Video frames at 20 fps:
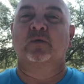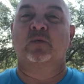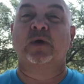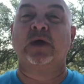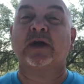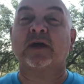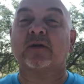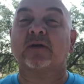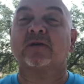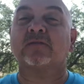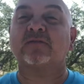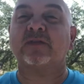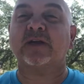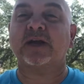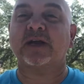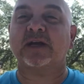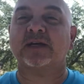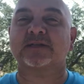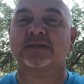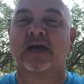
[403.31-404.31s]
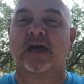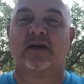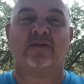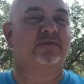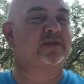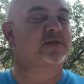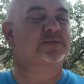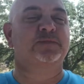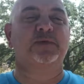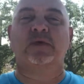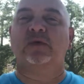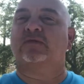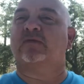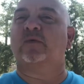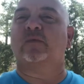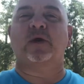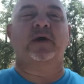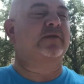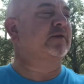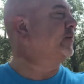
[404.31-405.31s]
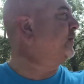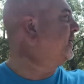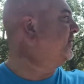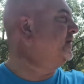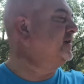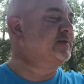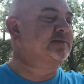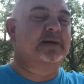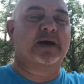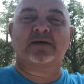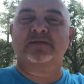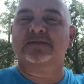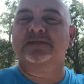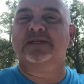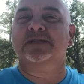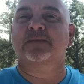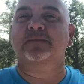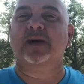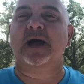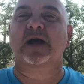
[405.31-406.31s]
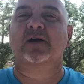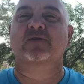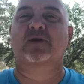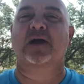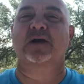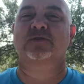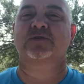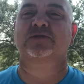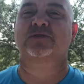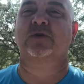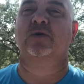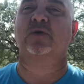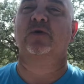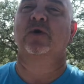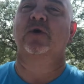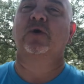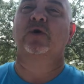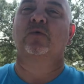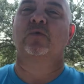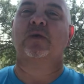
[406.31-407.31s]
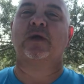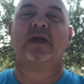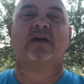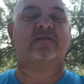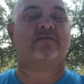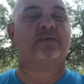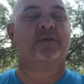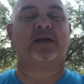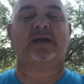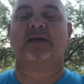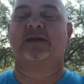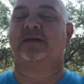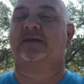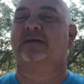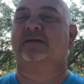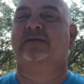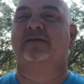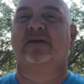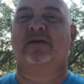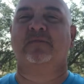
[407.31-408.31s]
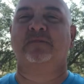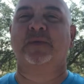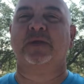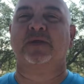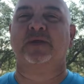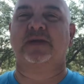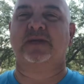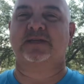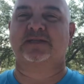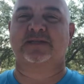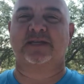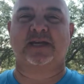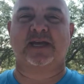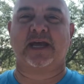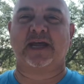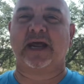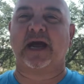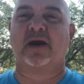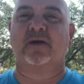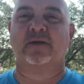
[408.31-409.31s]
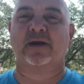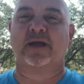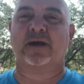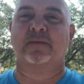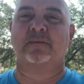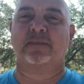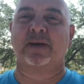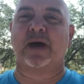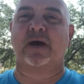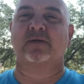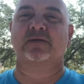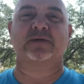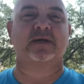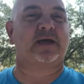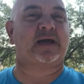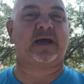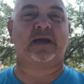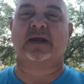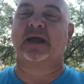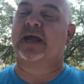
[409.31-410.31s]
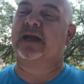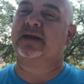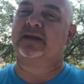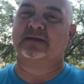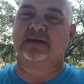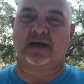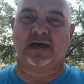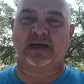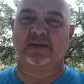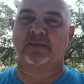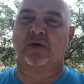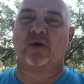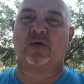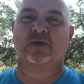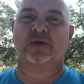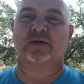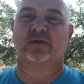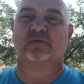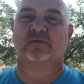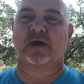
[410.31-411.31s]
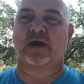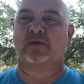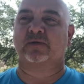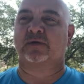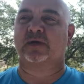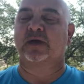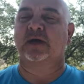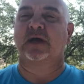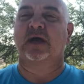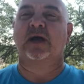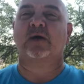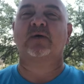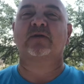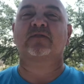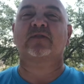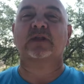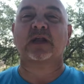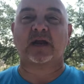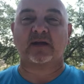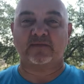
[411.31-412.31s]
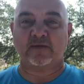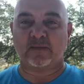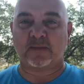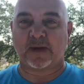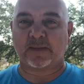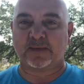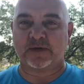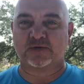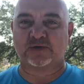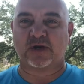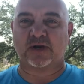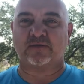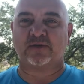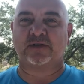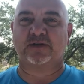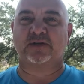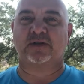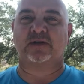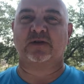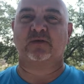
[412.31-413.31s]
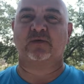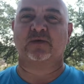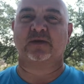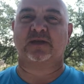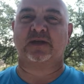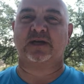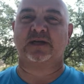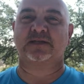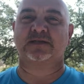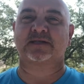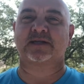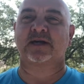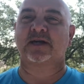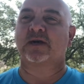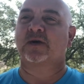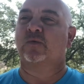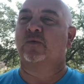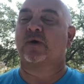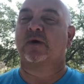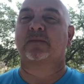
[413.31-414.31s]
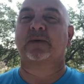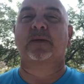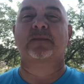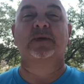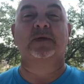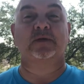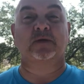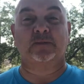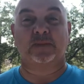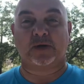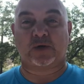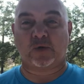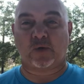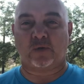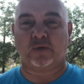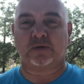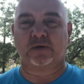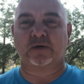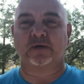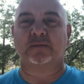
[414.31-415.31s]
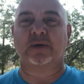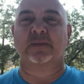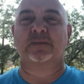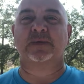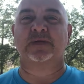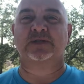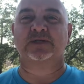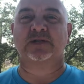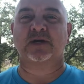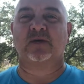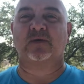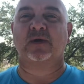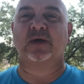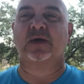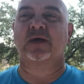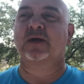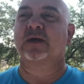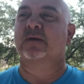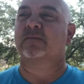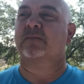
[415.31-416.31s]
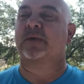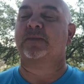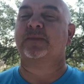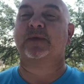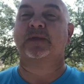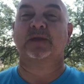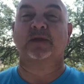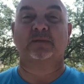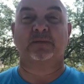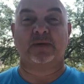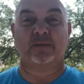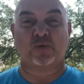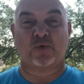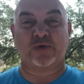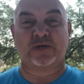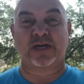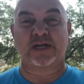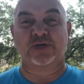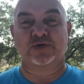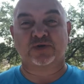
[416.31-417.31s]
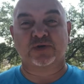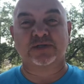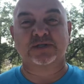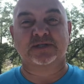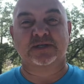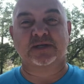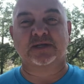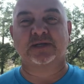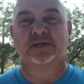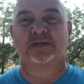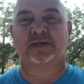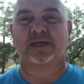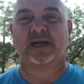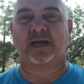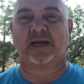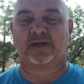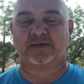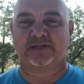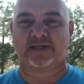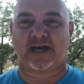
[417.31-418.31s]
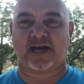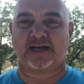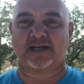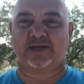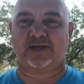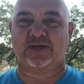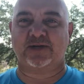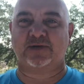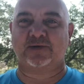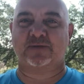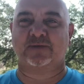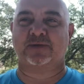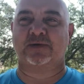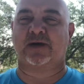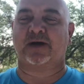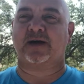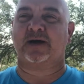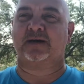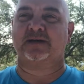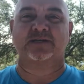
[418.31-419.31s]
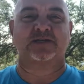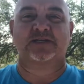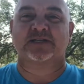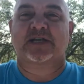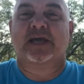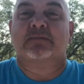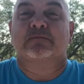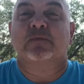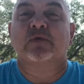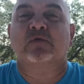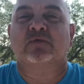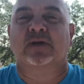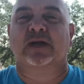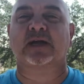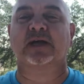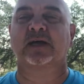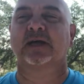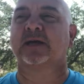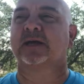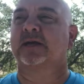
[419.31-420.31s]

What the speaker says: We here in Phoenix have this beautiful weather. We have these mountains in the background, so we have plenty of abilities to get out and about at any time all year round. However, a lot of you might be traveling to the Northeast where it might be a little bit colder, it might be snowy, might be a little bit more dangerous to get outside and do, just get moving.